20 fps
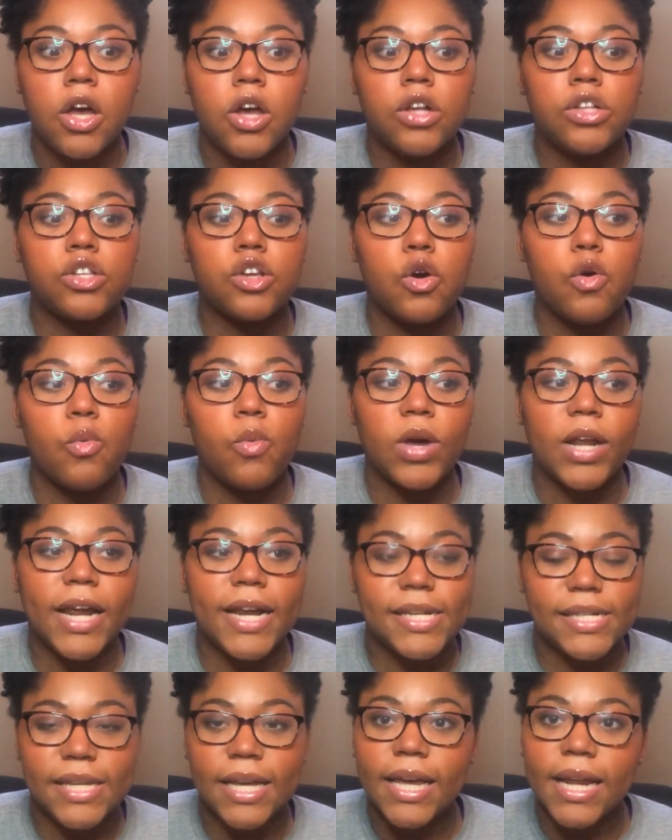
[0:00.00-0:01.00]
So when
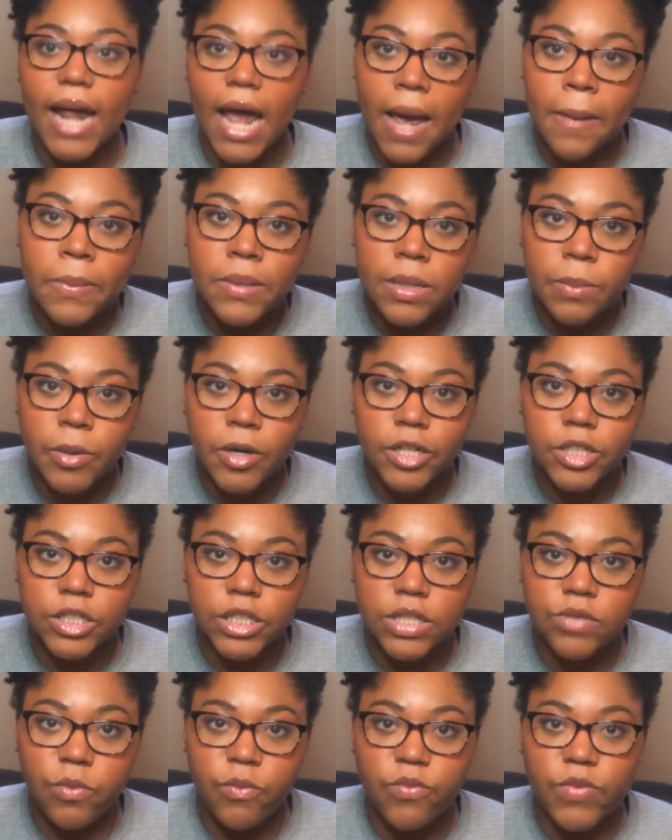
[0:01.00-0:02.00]
I did happen to
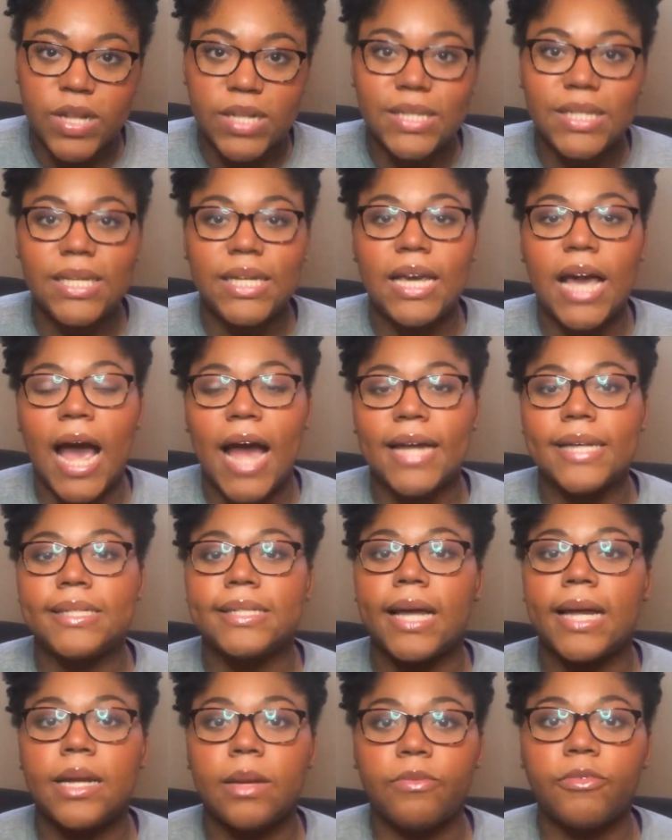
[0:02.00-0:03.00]
purchase from Fenty, I
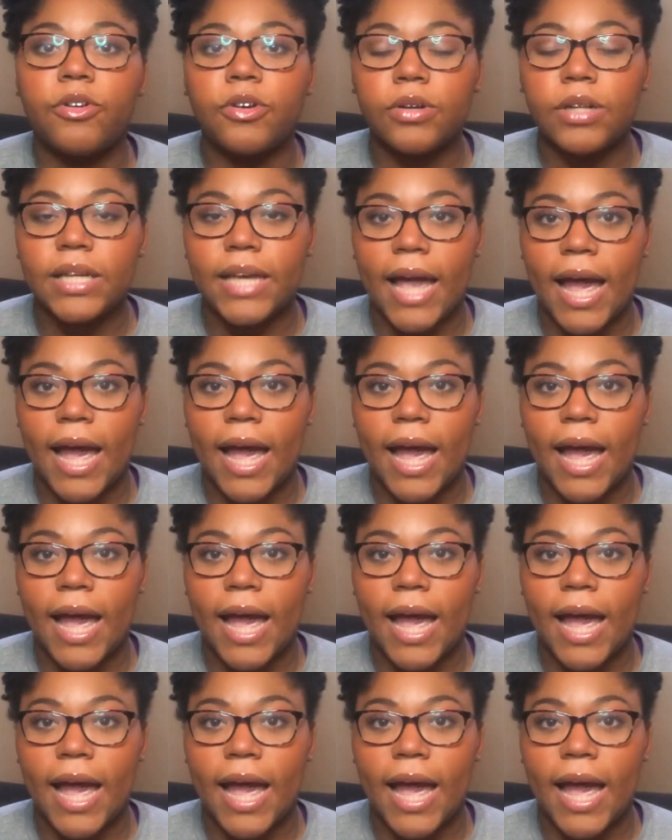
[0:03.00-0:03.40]
signed up for early